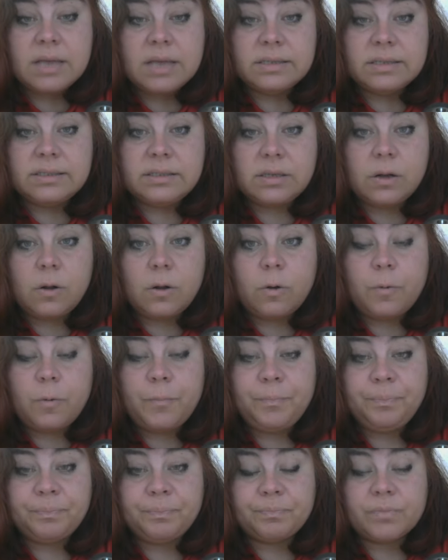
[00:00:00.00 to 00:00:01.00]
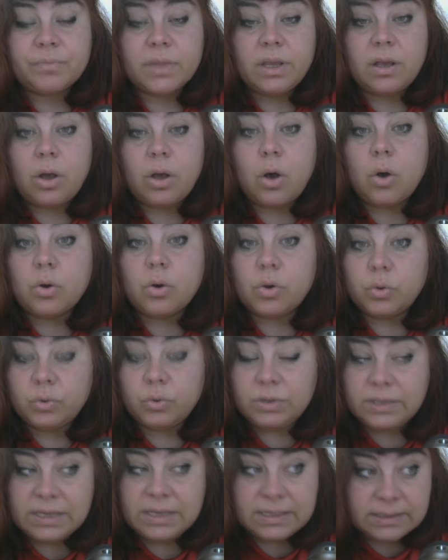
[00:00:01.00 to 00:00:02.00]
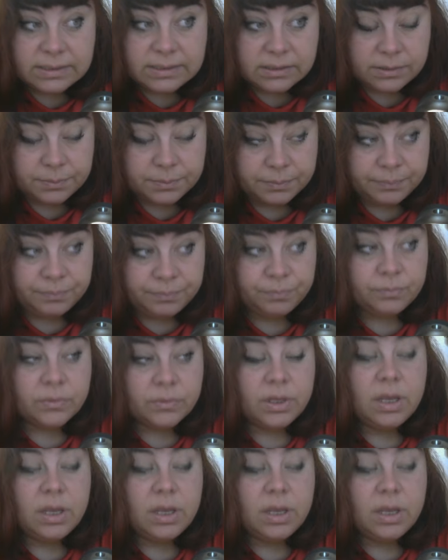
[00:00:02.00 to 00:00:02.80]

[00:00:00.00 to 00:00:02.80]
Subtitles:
So occultism,